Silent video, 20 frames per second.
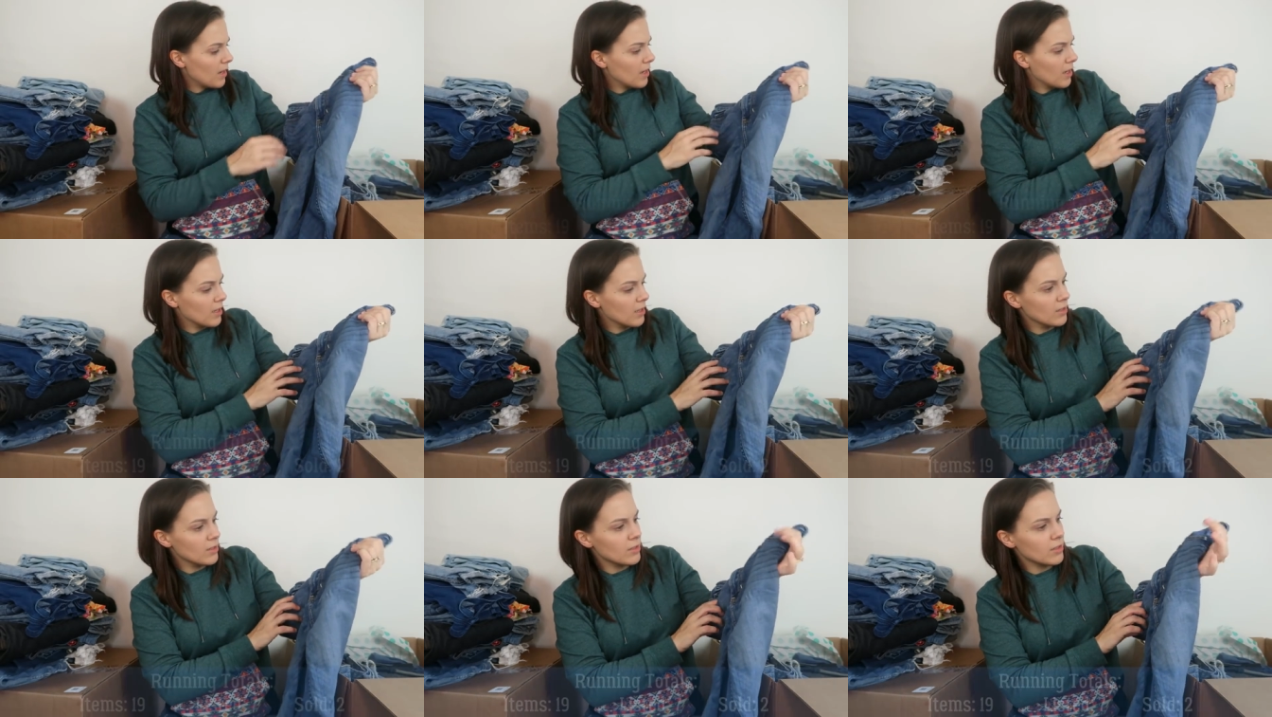
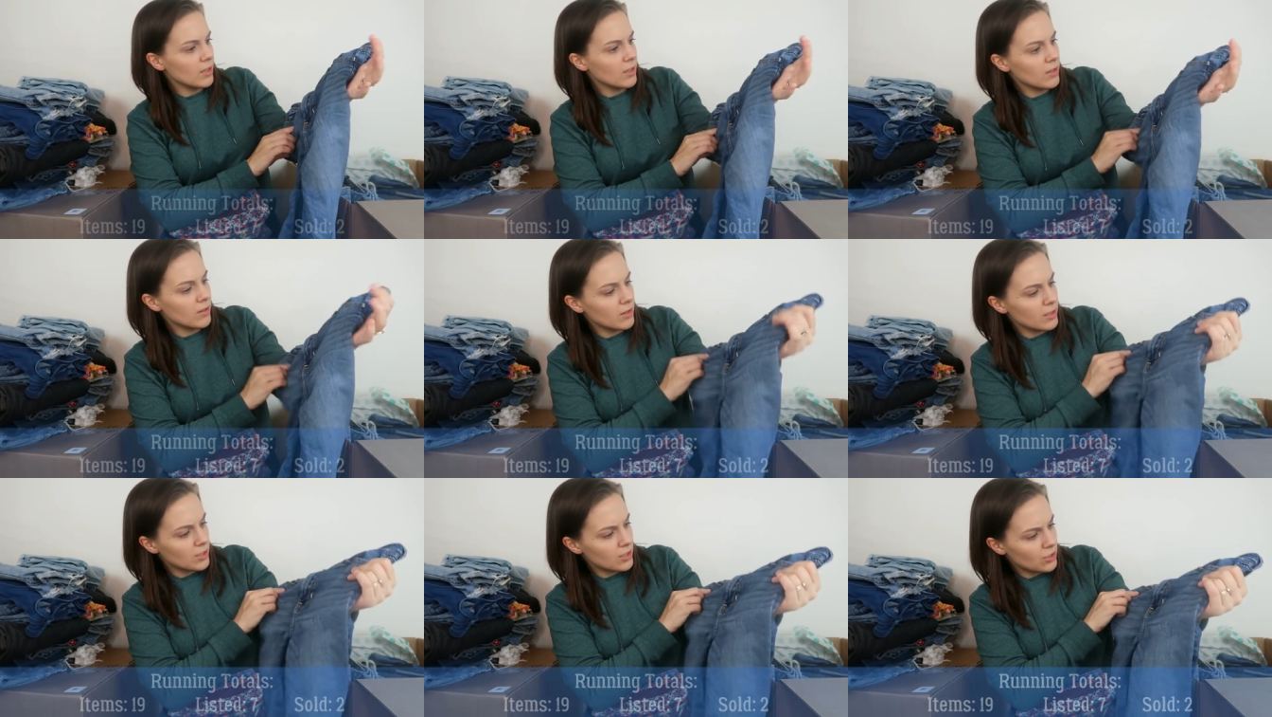And
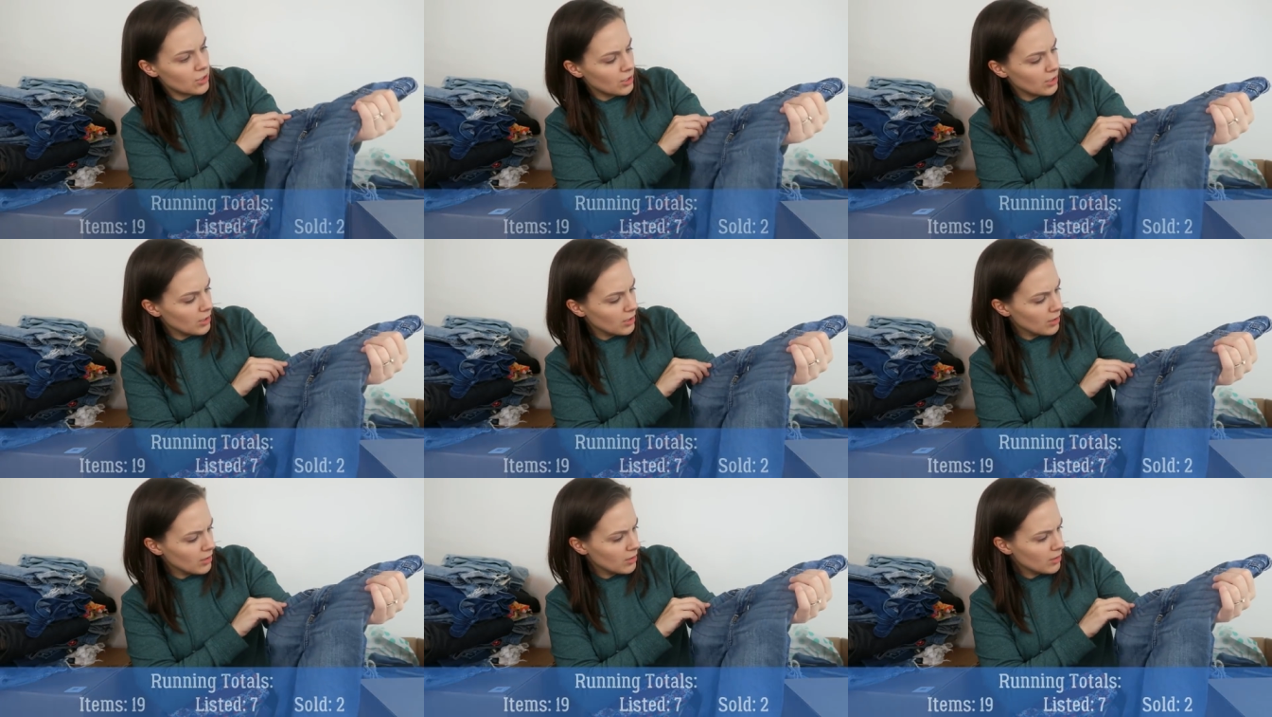this
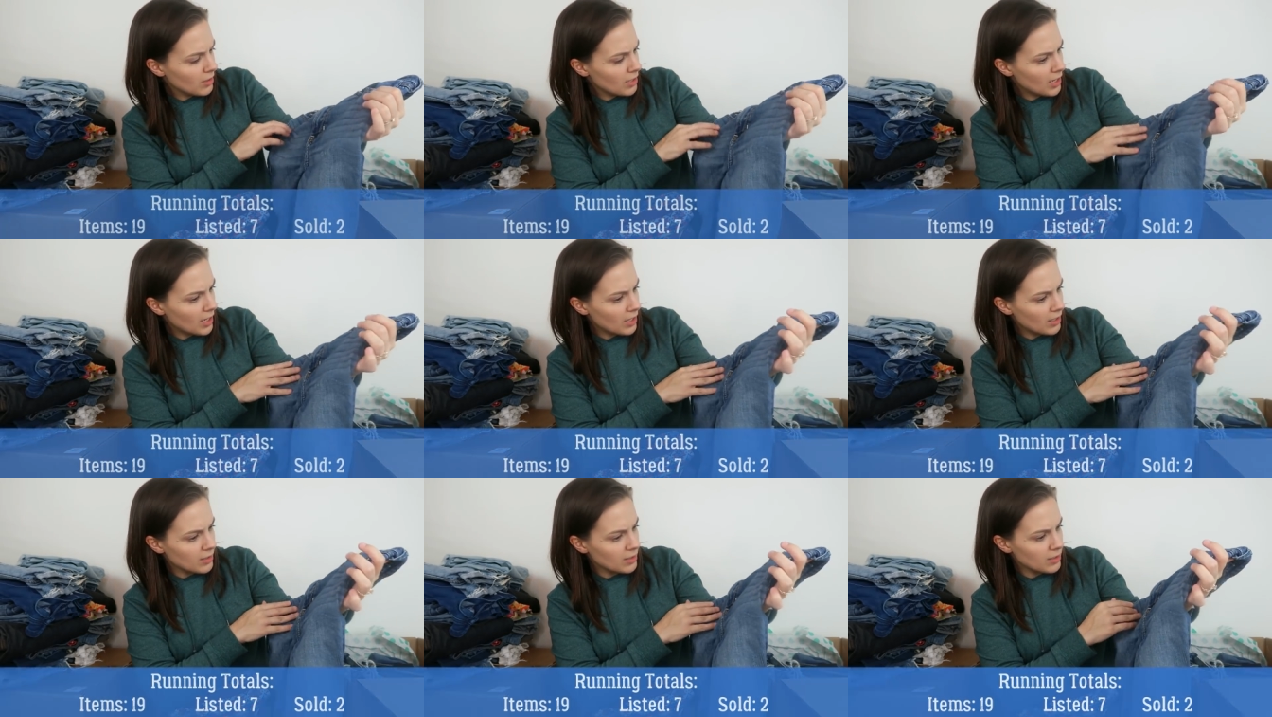jean
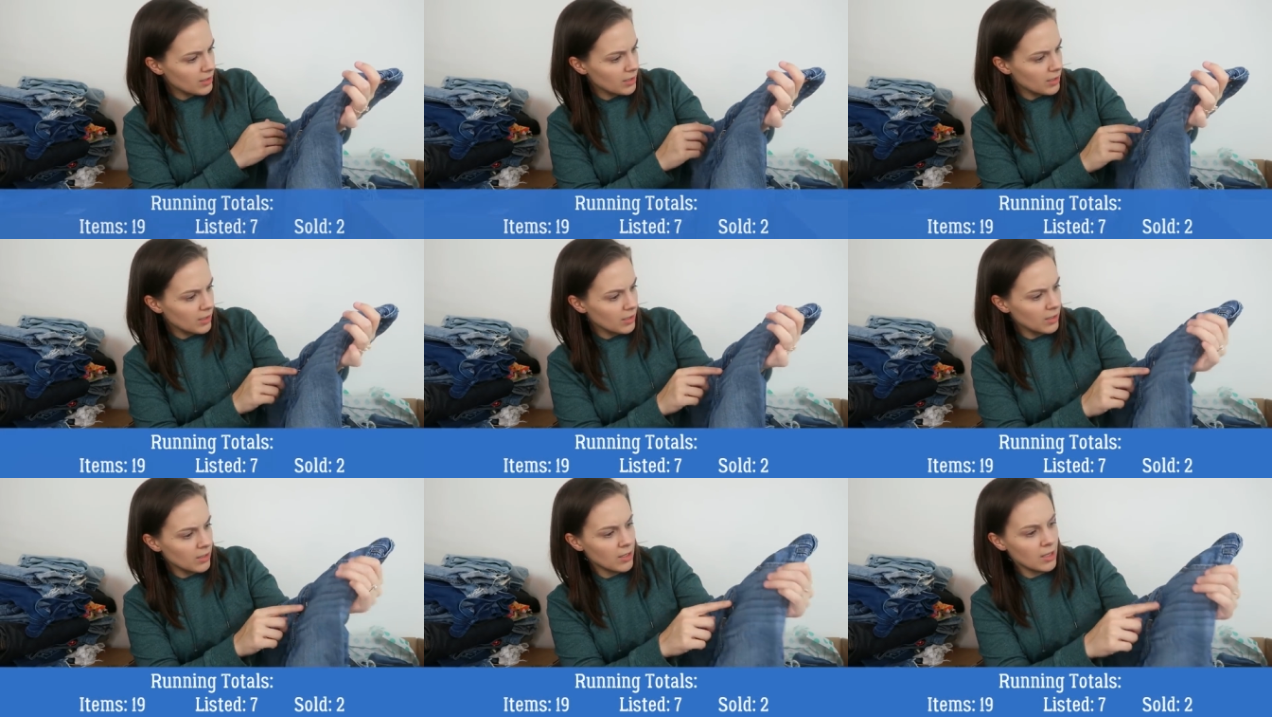has
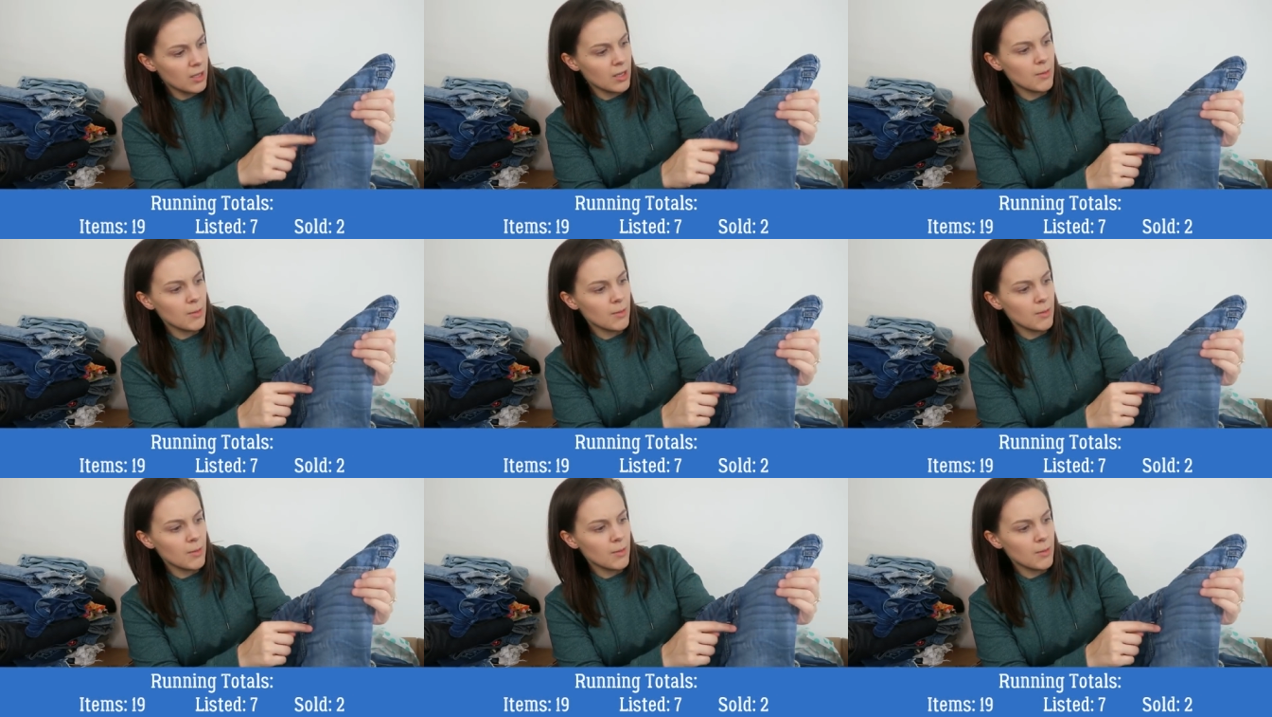the